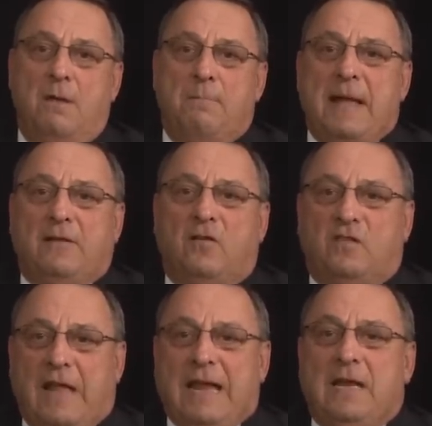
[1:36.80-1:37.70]
make the
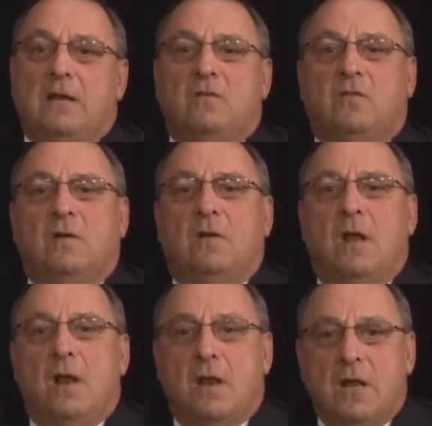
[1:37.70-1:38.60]
state's
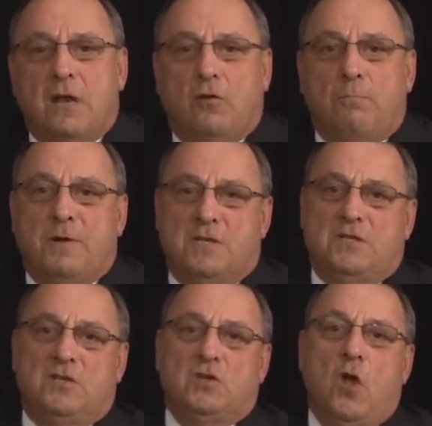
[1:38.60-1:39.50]
liquor
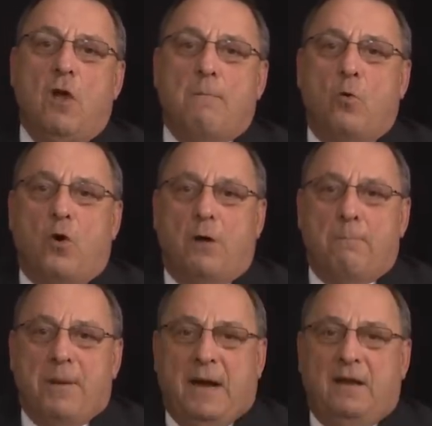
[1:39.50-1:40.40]
business more
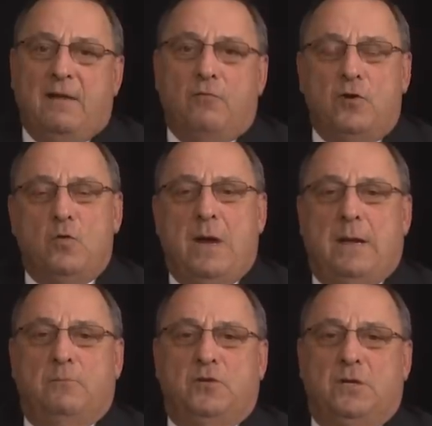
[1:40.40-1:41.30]
competitive with New
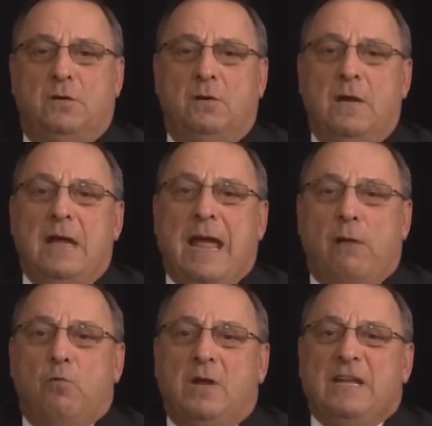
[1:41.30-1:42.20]
Hampshire,
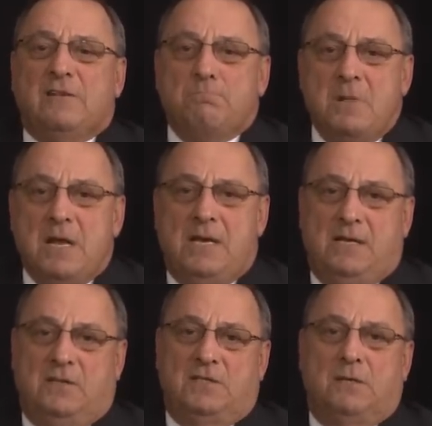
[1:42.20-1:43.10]
and release
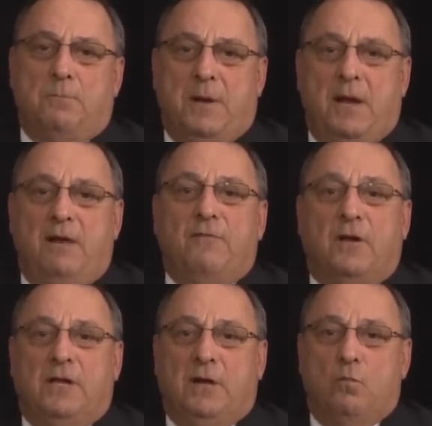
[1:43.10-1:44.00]
millions to pay for
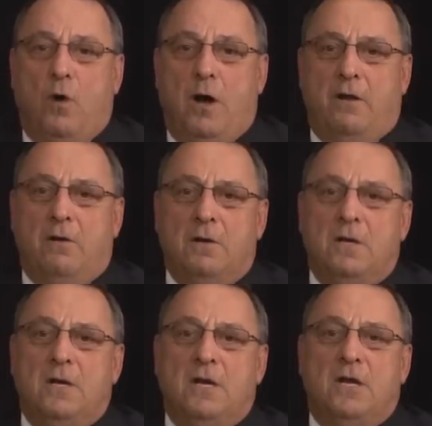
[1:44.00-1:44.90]
clean water,
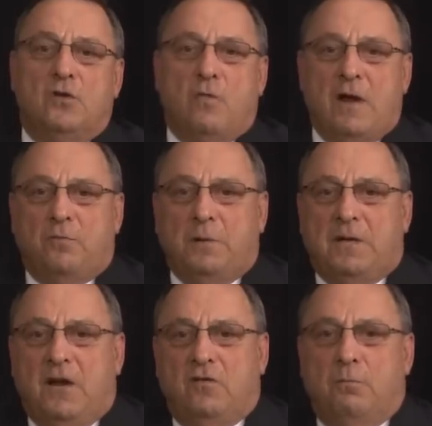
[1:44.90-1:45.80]

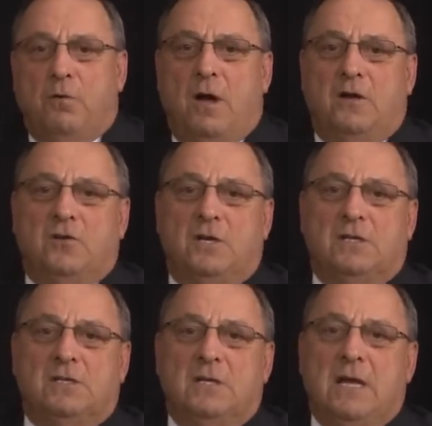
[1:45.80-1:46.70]
transportation
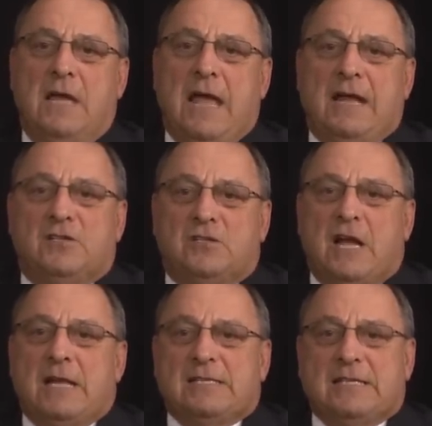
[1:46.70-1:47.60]
projects, and
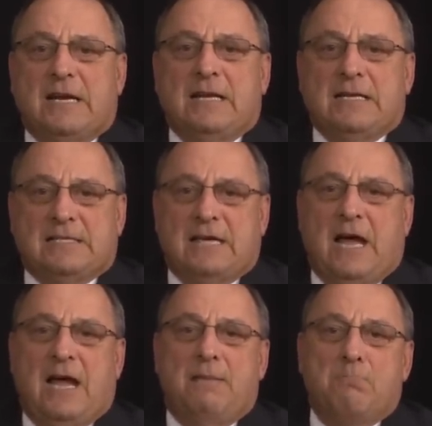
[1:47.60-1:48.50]
start setting
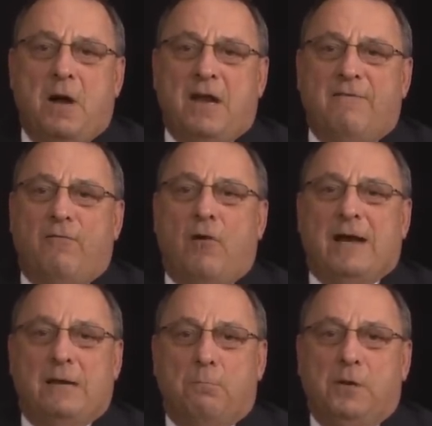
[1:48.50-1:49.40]
aside money for
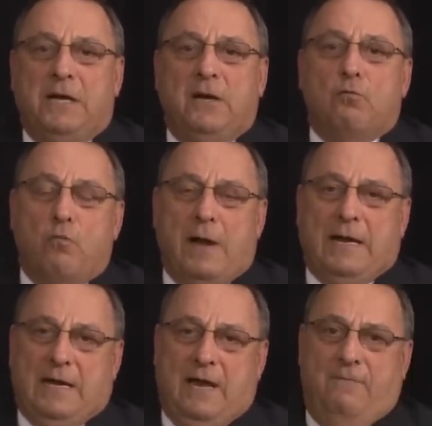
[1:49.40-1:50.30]
our depleted
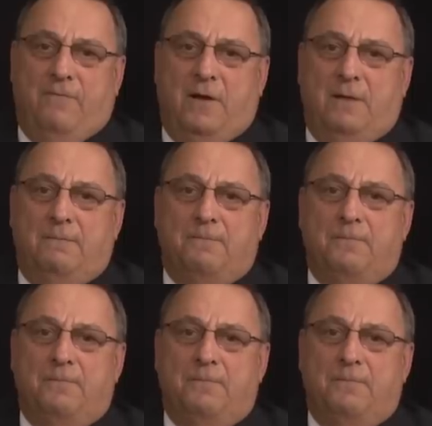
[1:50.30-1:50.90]
rainy day fund.